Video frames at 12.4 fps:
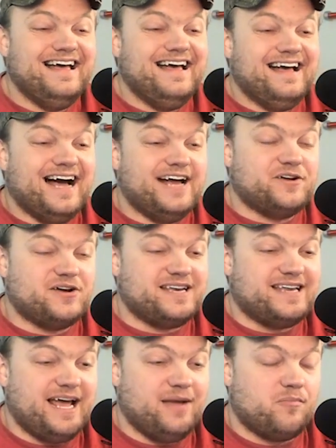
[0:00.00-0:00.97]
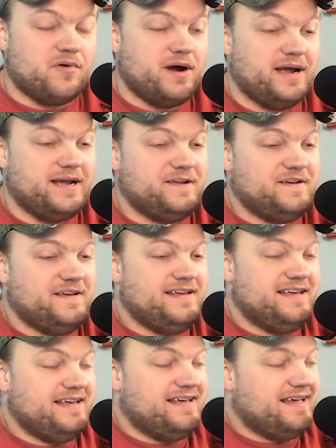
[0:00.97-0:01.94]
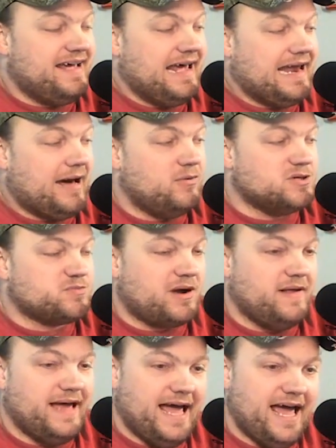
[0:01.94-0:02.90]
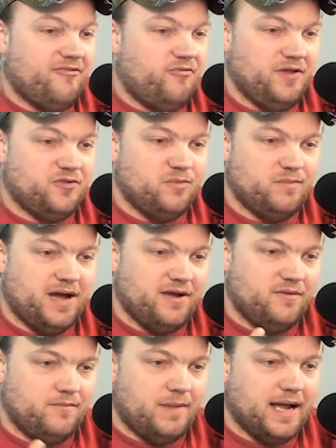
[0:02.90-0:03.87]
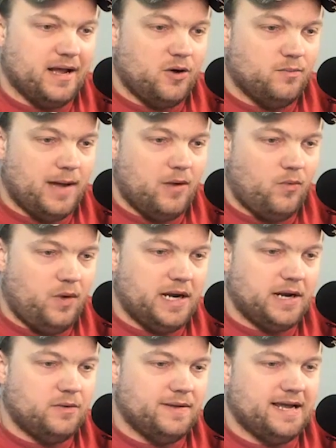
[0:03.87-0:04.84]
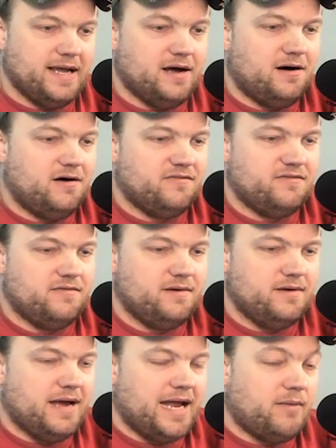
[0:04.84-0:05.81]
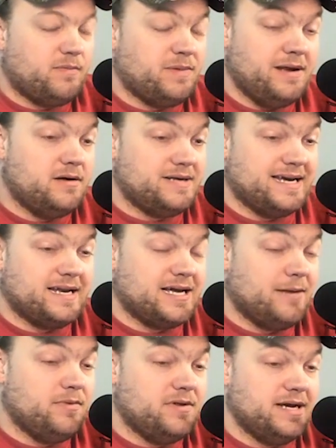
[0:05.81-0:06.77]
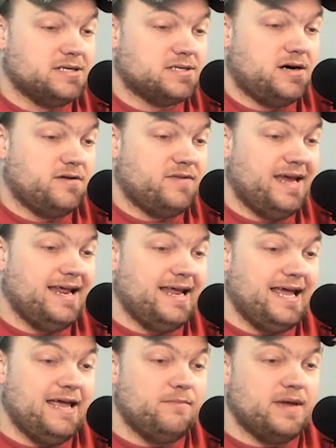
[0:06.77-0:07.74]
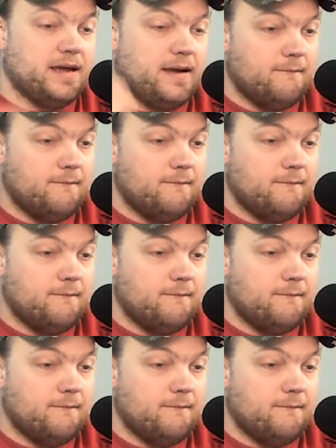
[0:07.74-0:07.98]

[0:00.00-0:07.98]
I took a day break, and I was probably halfway through my one and only day off, and I was planning on taking a couple of days off, and it hit me.